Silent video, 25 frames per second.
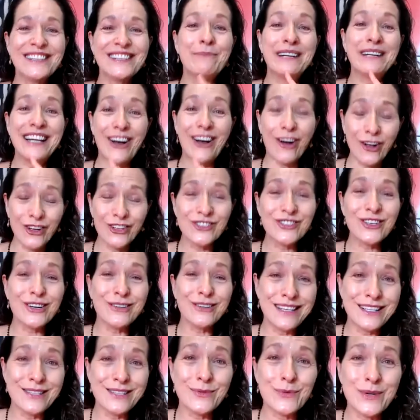it also
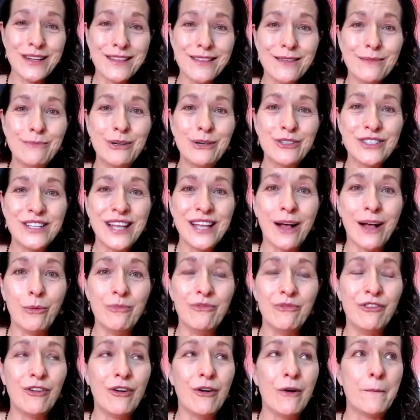is one of the most
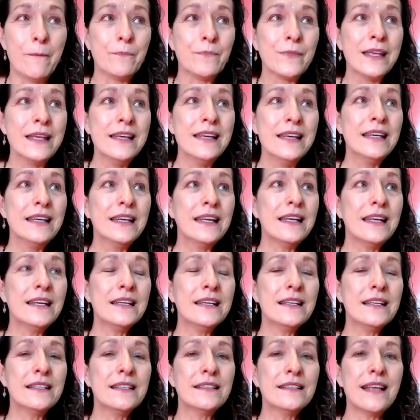helpful,
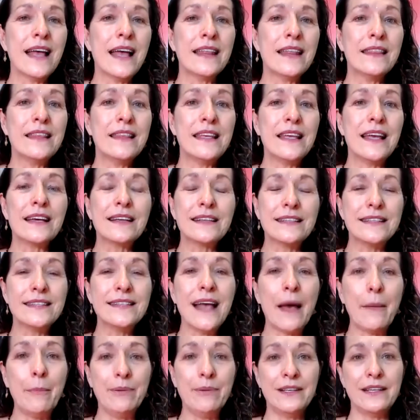is the
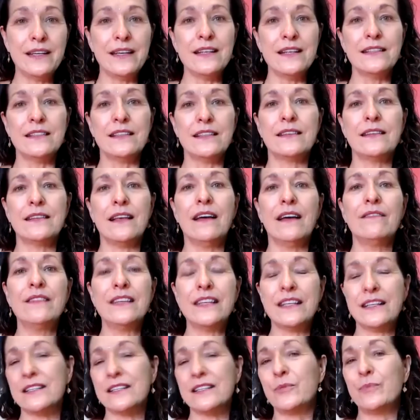acceptance of
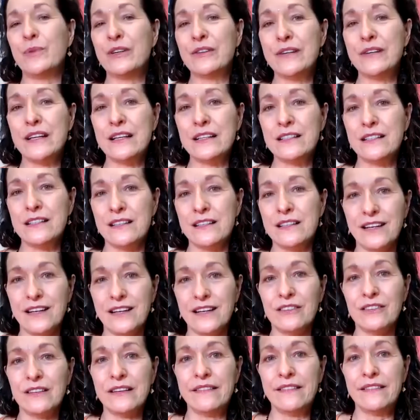the experience that you're
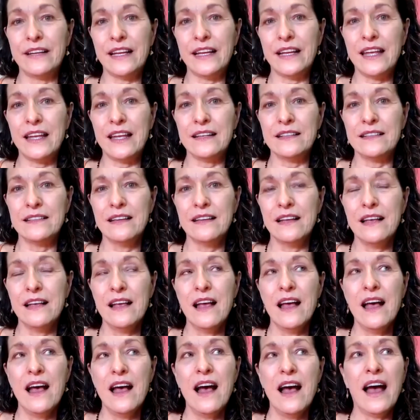living in.
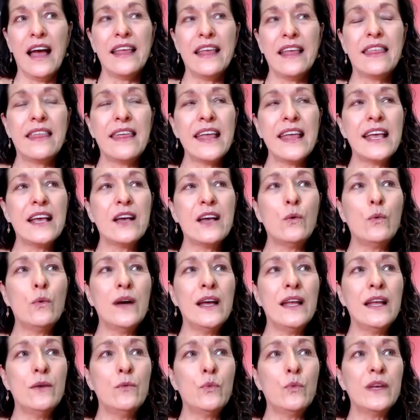I think
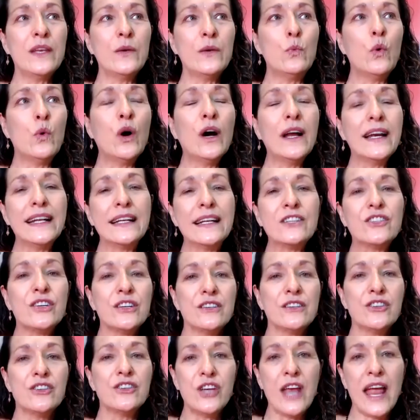when we want it to
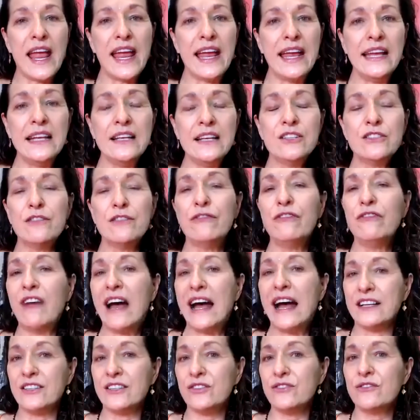change
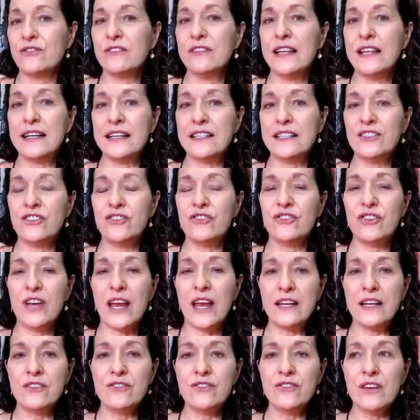faster than it's
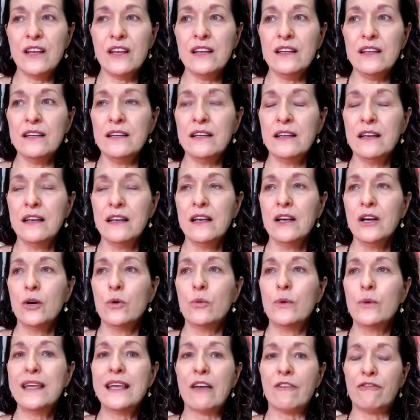changing,
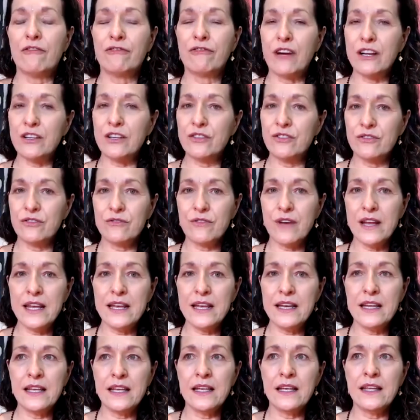we get
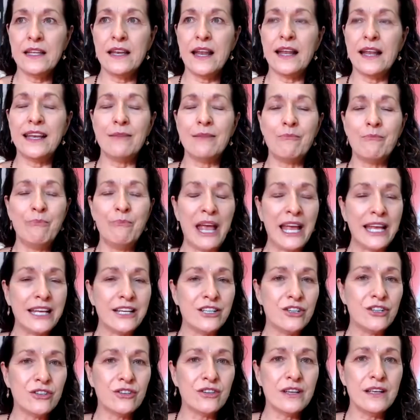frustrated and
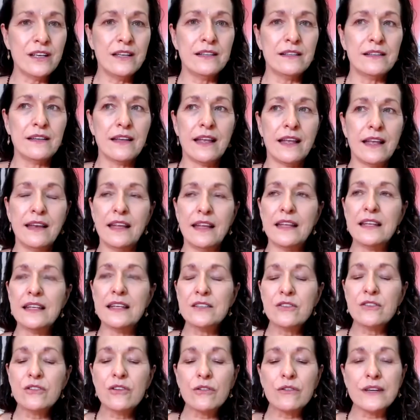impatient, and it
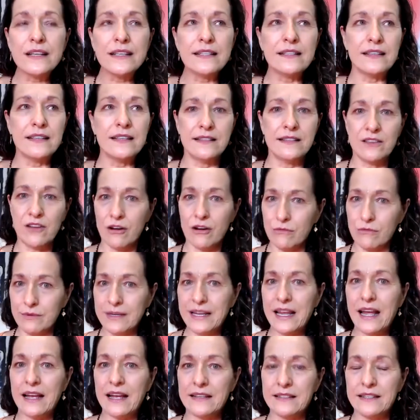increases our
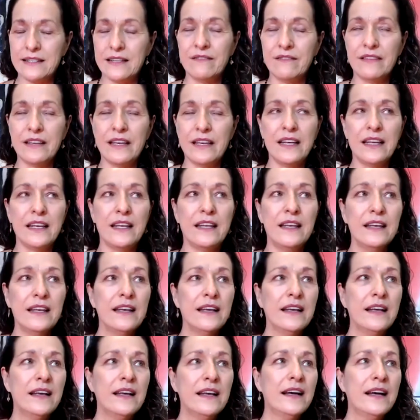reactivity.
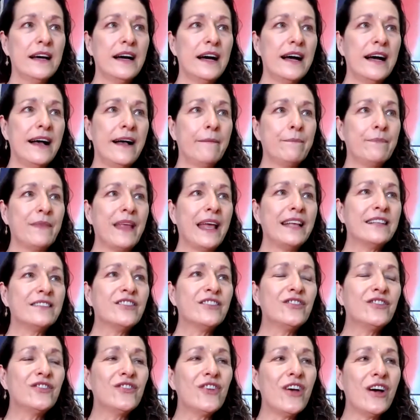And
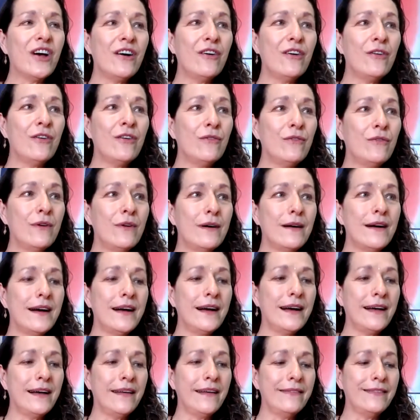so
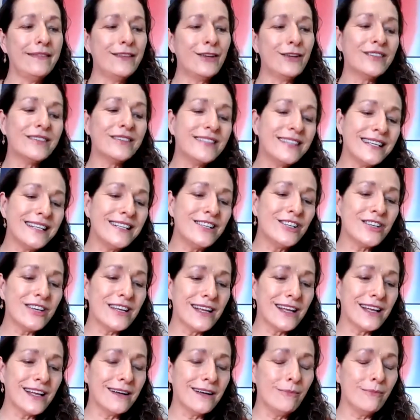there's a
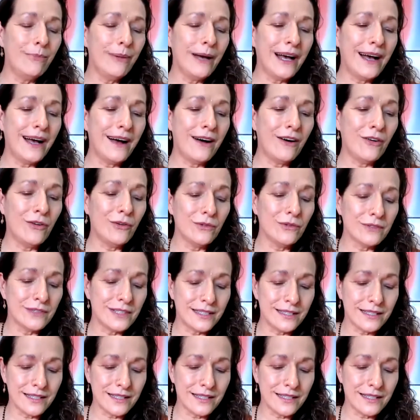teaching about